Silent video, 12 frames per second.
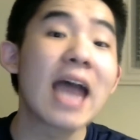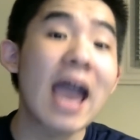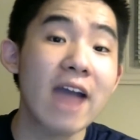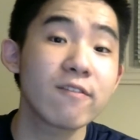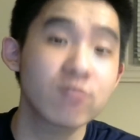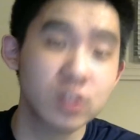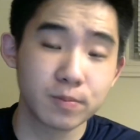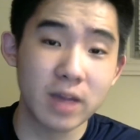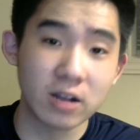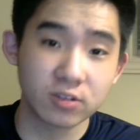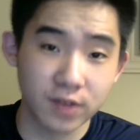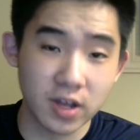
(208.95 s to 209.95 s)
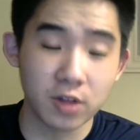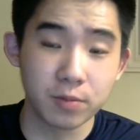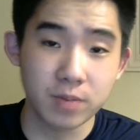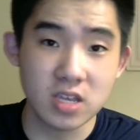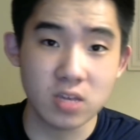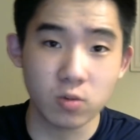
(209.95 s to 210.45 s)
average amount of
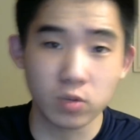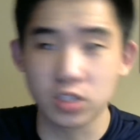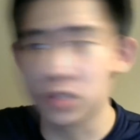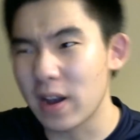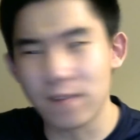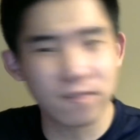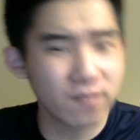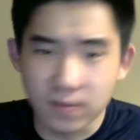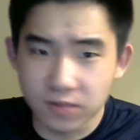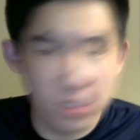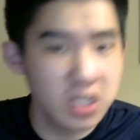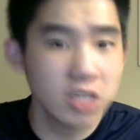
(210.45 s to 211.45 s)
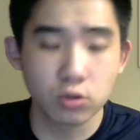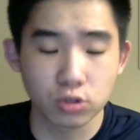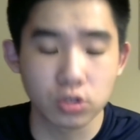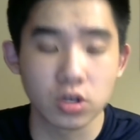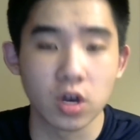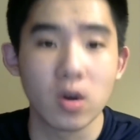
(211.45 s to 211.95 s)
LP, which is about 15 or
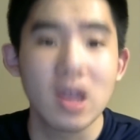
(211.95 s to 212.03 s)
so,